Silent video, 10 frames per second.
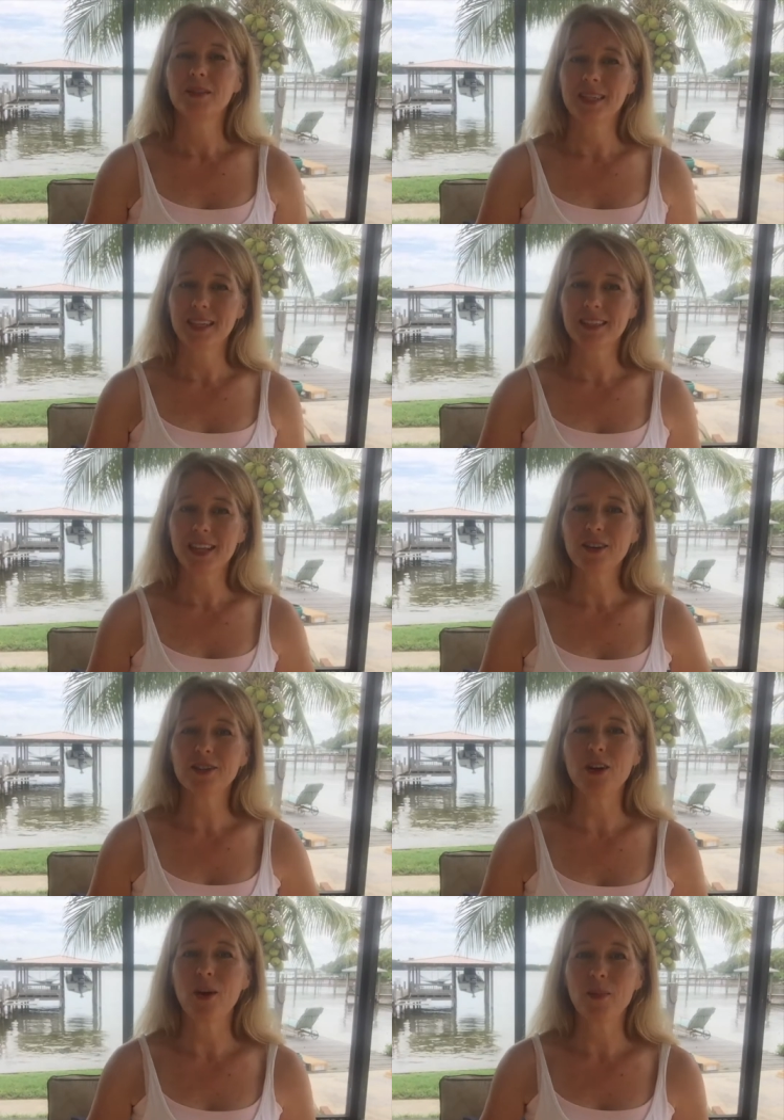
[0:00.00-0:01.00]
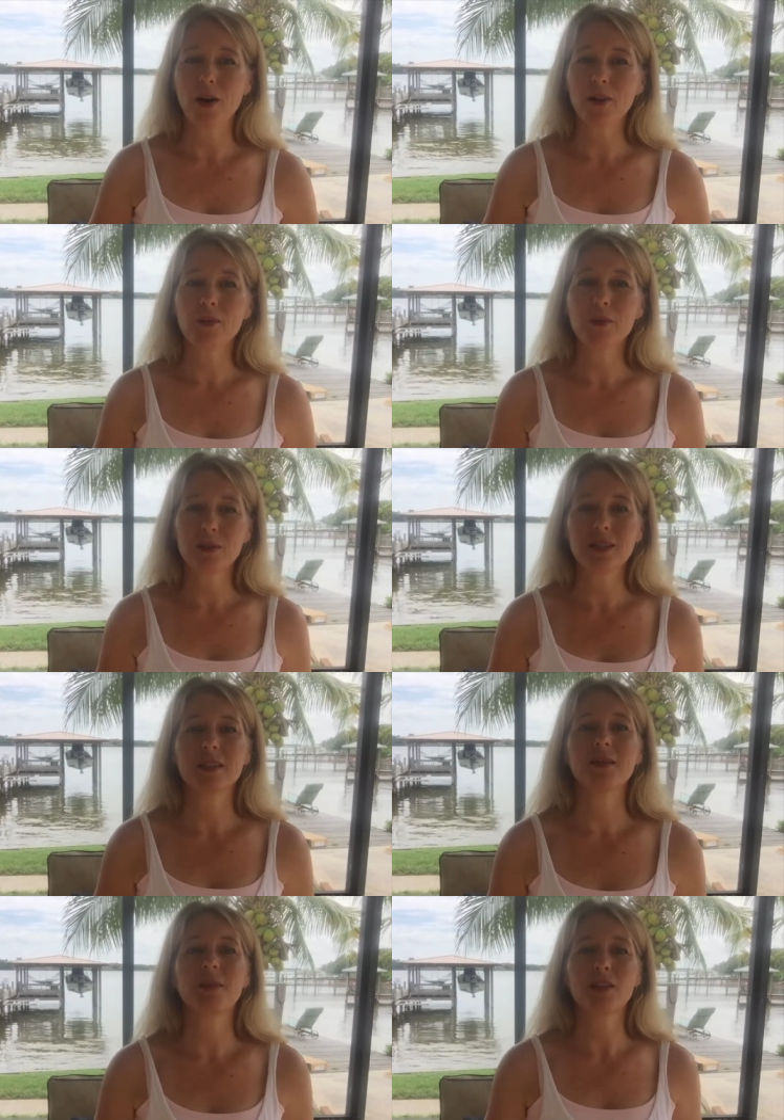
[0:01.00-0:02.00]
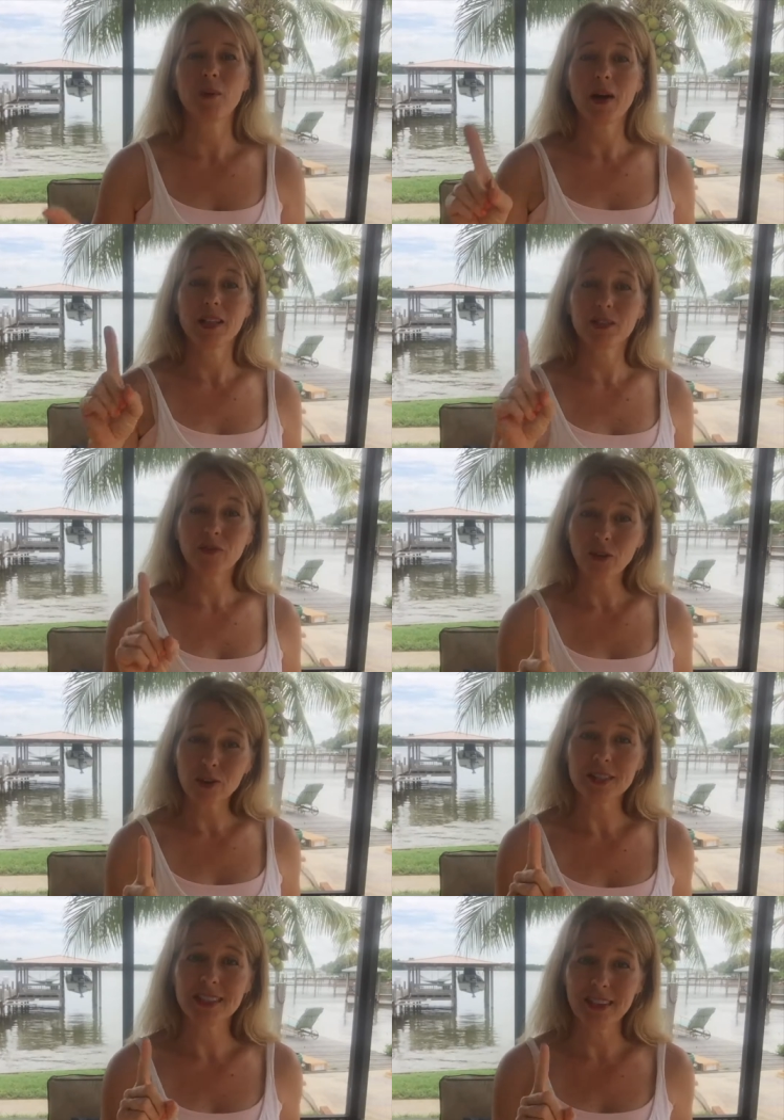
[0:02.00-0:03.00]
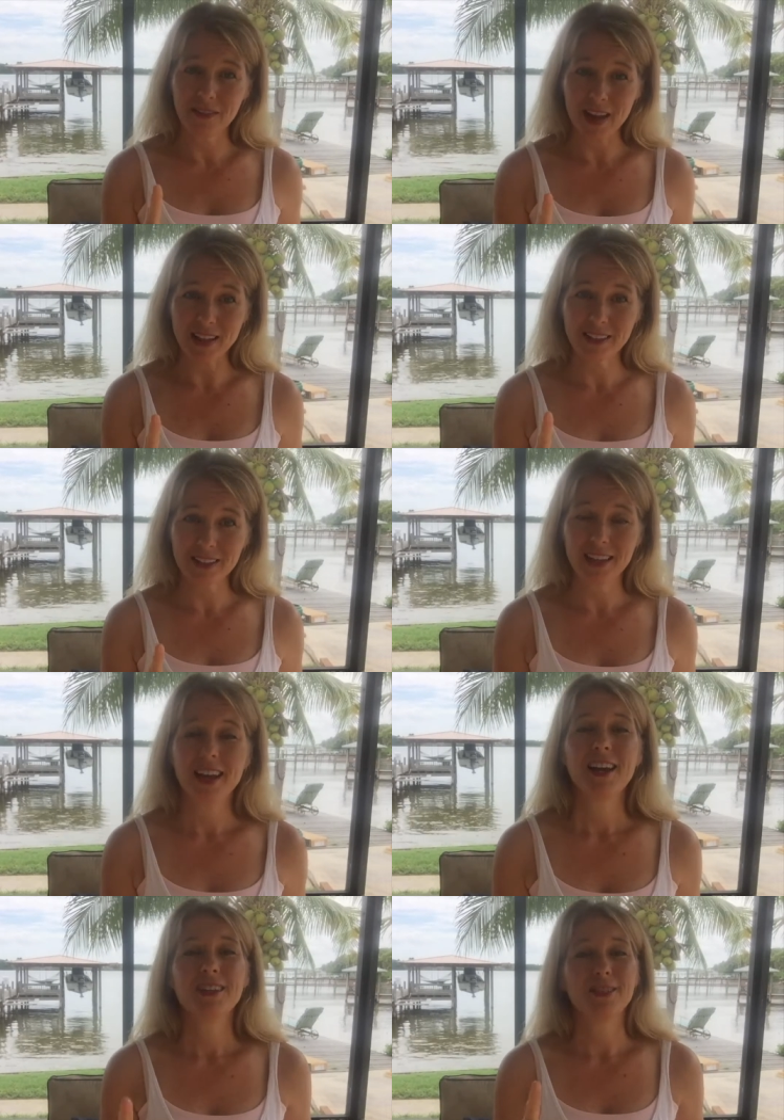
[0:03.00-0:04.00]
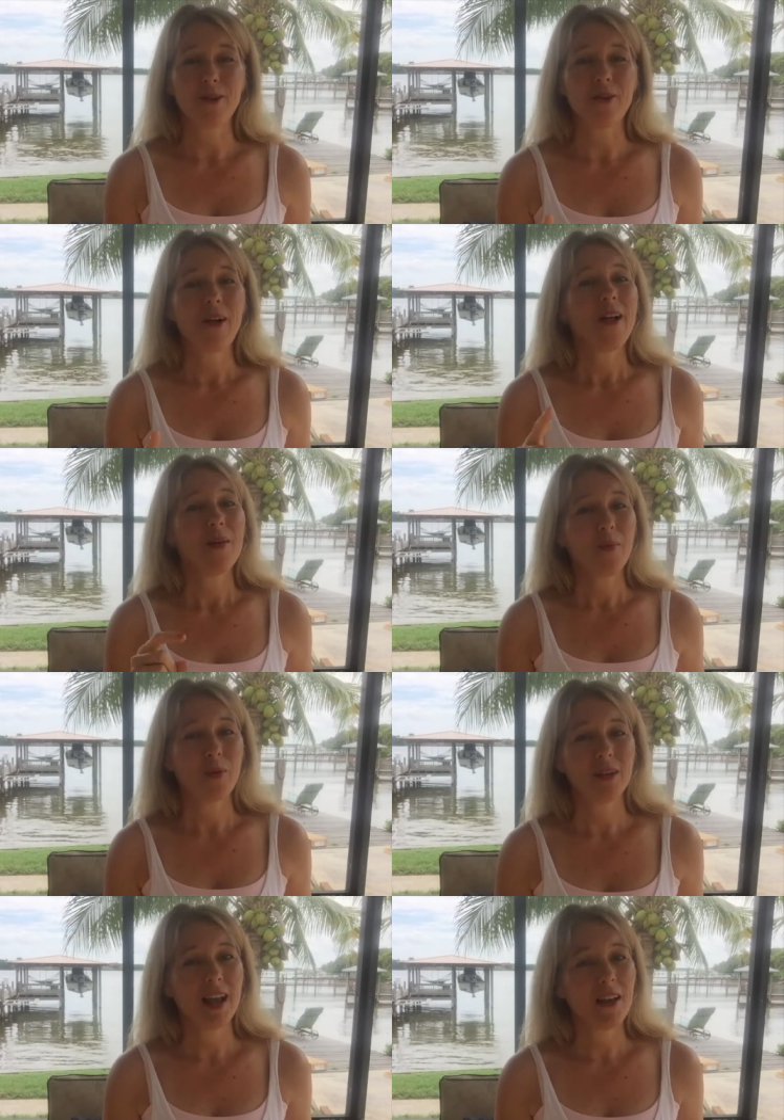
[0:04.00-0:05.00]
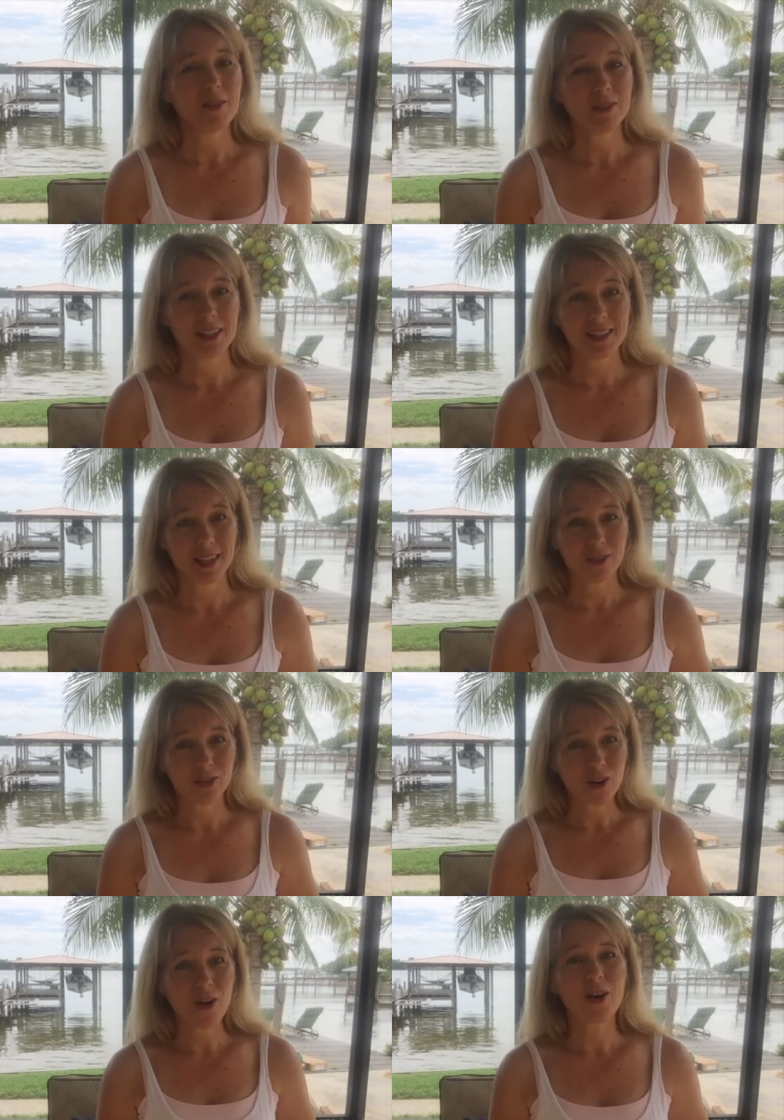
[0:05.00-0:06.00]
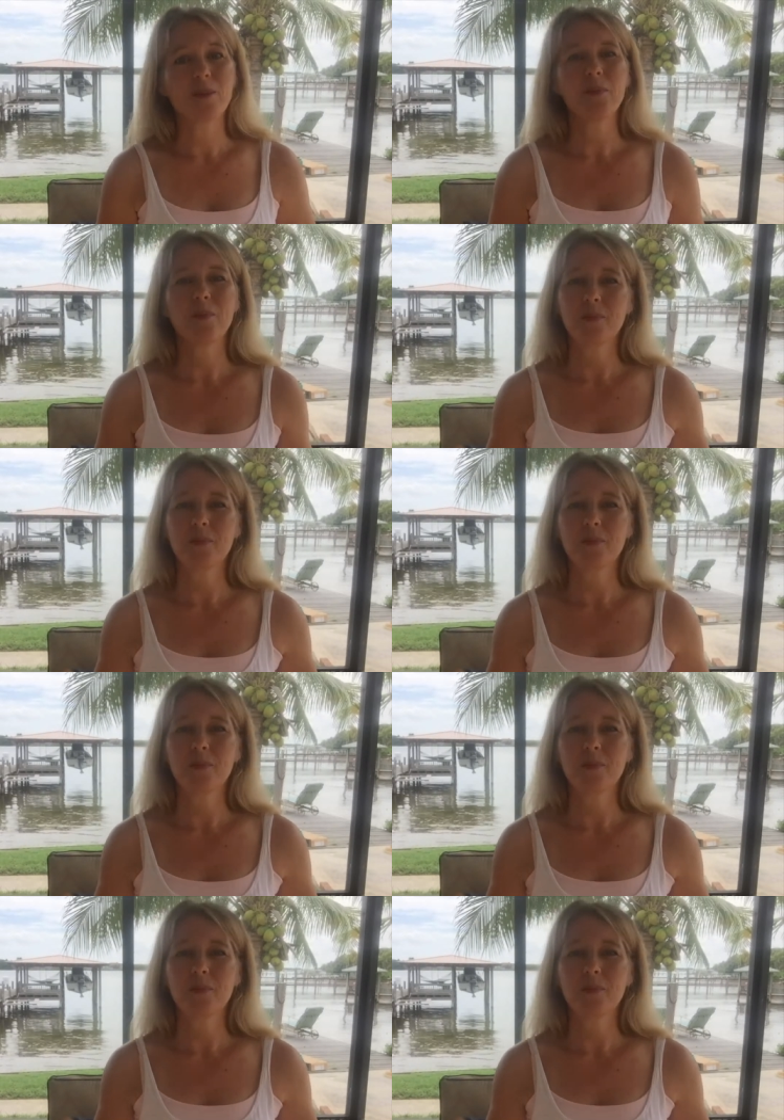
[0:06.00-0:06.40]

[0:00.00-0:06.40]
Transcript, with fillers: T cells are part of the immune system. It's our body's first defense. So important to have those T cells strong.